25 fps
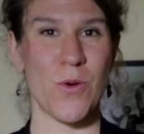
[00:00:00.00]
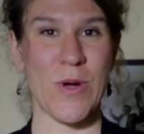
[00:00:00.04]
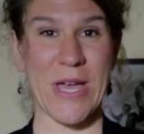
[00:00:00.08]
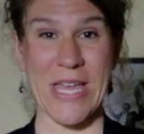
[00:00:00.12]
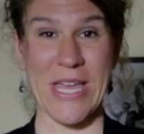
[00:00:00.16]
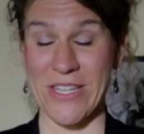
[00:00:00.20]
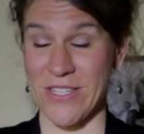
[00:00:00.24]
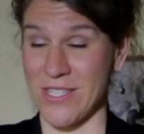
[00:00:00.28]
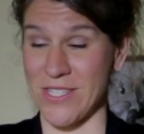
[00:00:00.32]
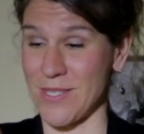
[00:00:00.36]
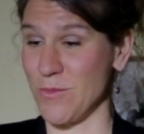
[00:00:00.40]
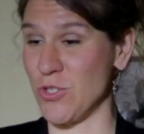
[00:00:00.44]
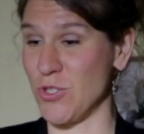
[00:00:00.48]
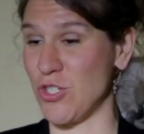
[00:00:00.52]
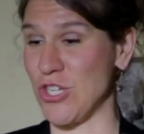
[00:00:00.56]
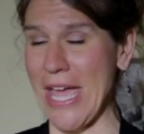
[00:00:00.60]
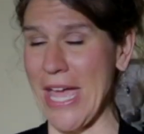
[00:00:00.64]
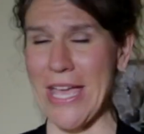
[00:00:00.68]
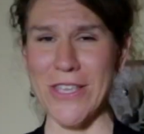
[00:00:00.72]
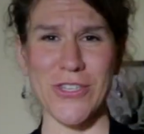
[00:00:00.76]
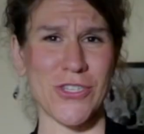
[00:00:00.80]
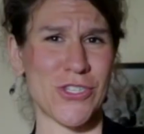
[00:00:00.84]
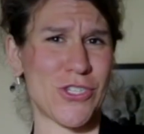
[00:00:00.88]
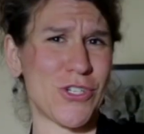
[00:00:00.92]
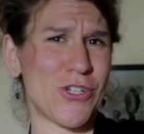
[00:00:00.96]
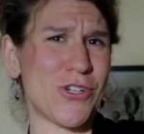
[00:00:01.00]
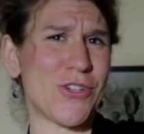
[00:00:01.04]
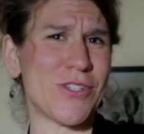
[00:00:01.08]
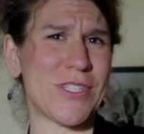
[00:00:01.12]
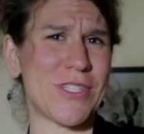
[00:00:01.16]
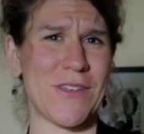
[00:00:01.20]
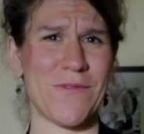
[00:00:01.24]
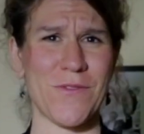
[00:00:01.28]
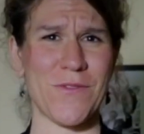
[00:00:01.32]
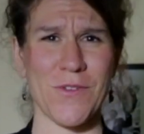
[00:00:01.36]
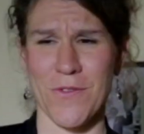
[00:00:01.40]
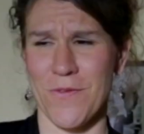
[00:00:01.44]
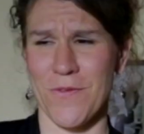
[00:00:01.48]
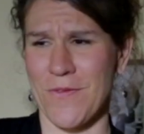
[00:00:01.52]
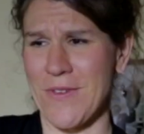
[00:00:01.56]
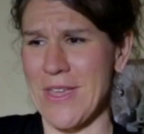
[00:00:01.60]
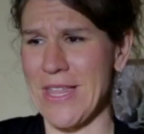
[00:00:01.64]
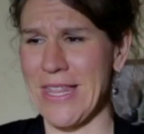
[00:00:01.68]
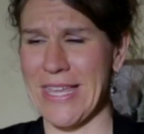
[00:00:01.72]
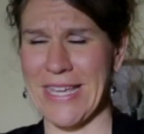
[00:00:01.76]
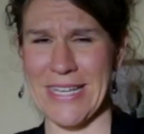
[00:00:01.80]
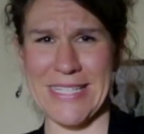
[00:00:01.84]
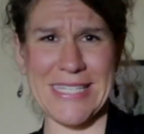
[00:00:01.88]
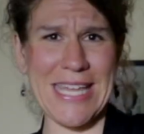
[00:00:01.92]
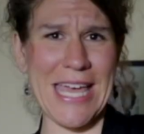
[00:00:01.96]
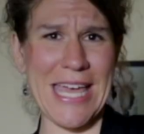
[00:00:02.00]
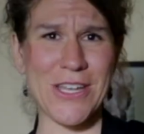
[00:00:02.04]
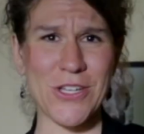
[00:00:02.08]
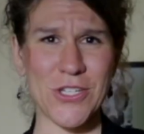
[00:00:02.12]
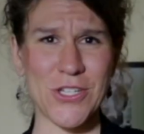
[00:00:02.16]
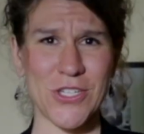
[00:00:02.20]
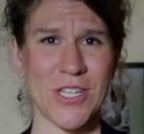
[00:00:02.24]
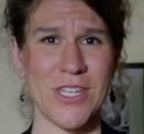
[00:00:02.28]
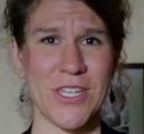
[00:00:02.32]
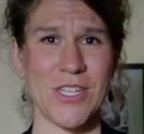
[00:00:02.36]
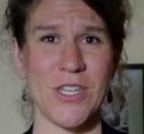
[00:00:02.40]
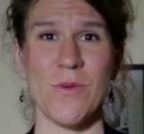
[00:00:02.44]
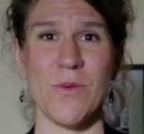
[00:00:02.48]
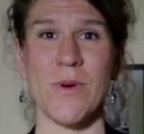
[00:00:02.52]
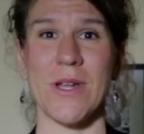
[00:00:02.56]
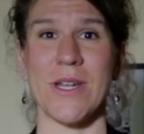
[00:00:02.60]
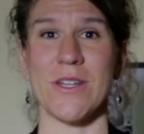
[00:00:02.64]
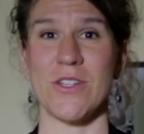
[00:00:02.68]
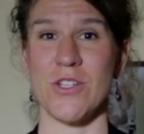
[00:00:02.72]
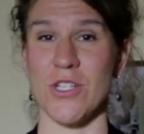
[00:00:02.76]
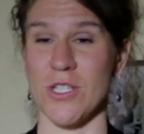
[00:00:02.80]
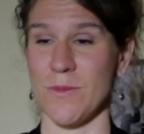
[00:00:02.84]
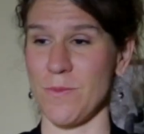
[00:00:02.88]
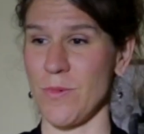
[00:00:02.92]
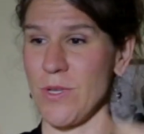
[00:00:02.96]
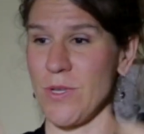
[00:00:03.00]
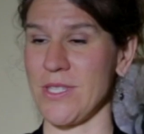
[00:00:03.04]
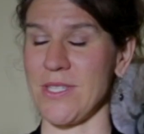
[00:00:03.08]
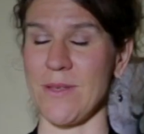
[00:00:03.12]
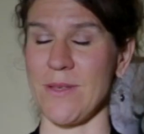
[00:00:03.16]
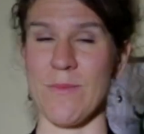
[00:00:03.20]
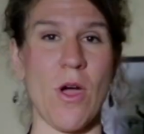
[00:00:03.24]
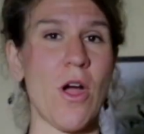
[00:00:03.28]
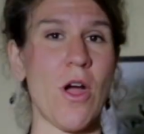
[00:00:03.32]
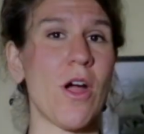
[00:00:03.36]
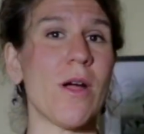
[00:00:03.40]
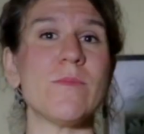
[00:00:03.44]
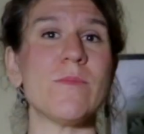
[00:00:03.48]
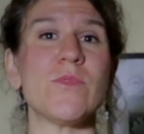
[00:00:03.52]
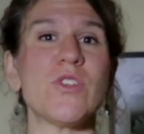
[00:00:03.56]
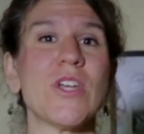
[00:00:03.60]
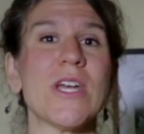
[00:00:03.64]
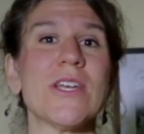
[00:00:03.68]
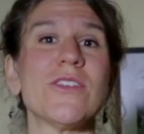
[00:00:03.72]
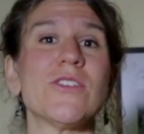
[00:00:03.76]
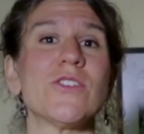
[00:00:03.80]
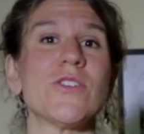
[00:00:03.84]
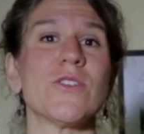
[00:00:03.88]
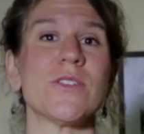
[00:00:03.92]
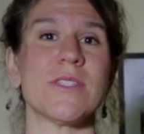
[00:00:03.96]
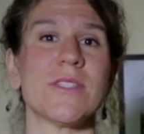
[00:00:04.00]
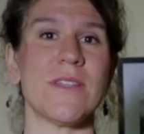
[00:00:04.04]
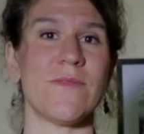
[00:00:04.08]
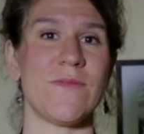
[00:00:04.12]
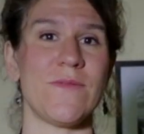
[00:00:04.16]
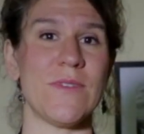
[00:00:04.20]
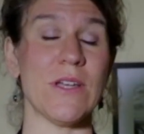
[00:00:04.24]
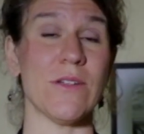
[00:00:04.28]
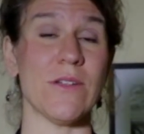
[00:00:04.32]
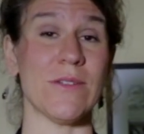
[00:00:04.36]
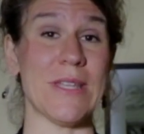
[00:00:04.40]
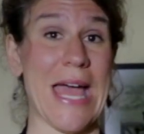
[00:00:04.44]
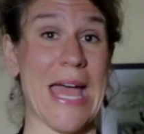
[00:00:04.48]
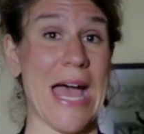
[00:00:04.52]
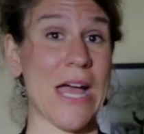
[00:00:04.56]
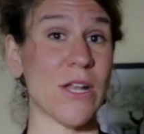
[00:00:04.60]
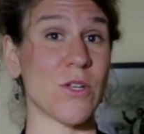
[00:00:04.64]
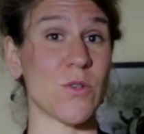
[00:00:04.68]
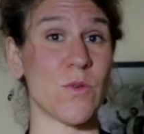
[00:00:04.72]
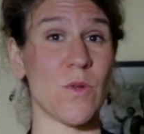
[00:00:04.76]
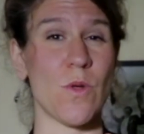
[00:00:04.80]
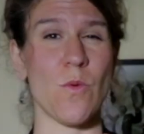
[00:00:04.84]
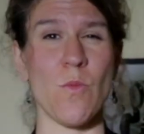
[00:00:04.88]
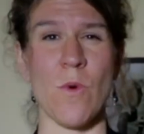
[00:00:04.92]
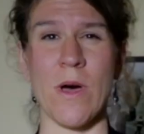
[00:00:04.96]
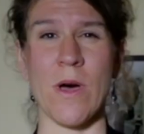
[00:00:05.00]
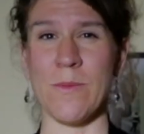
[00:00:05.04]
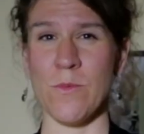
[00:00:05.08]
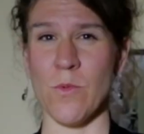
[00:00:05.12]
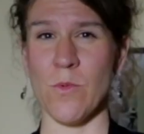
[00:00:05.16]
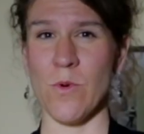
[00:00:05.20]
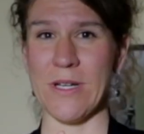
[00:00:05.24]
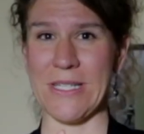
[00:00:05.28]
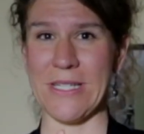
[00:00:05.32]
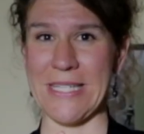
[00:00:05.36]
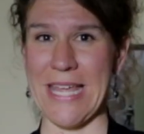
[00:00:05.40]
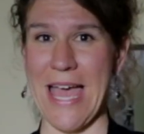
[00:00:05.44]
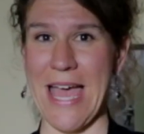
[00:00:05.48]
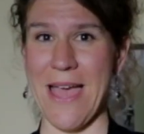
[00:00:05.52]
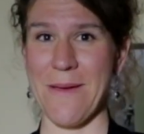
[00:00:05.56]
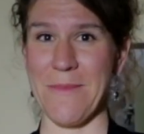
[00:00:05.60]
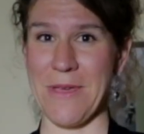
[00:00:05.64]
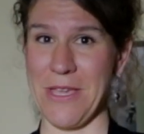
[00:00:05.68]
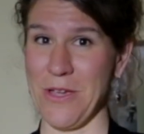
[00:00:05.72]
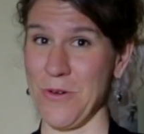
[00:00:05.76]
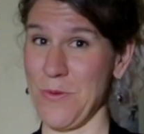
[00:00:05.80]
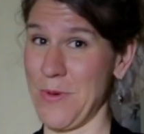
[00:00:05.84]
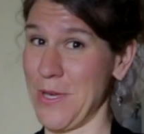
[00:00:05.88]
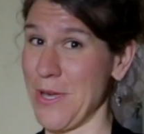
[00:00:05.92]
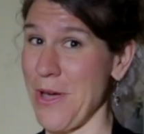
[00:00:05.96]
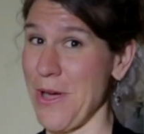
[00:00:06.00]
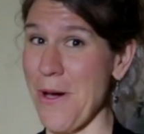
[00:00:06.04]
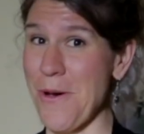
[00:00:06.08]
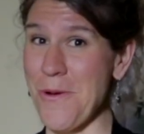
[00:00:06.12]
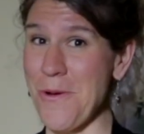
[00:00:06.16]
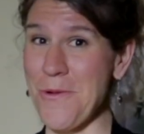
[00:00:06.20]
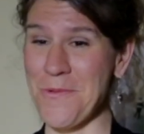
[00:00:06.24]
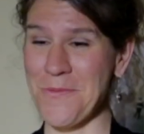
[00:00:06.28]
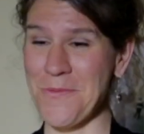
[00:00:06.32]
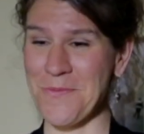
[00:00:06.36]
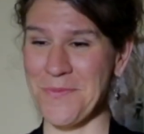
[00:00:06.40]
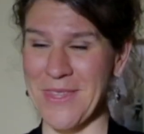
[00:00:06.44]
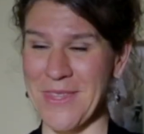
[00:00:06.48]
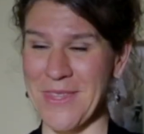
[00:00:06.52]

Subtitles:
And some gestures if you're feeling tension. You want to just put some arm gestures that feel natural. One more time. Here we go.